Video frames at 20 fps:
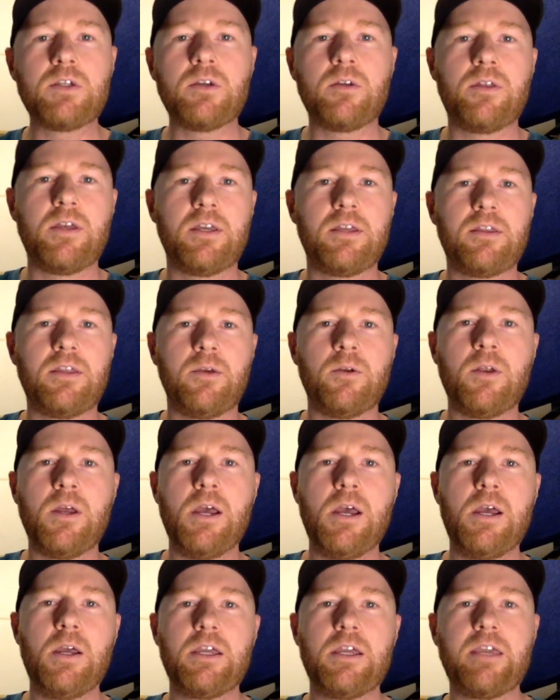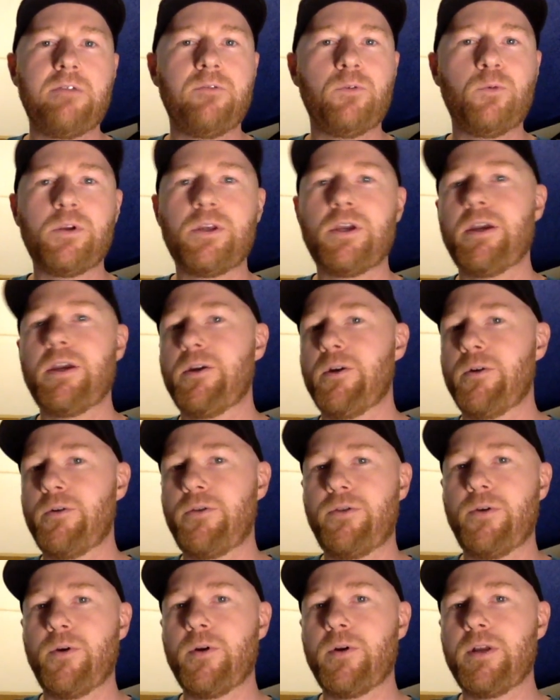you think that even when you hit your
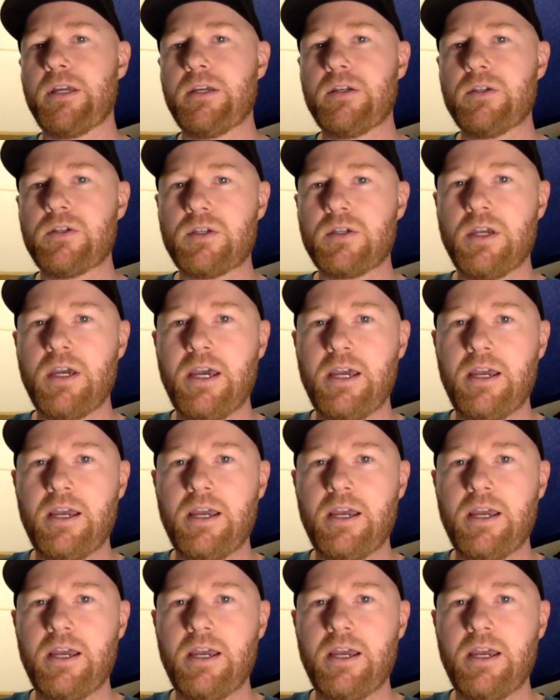30s,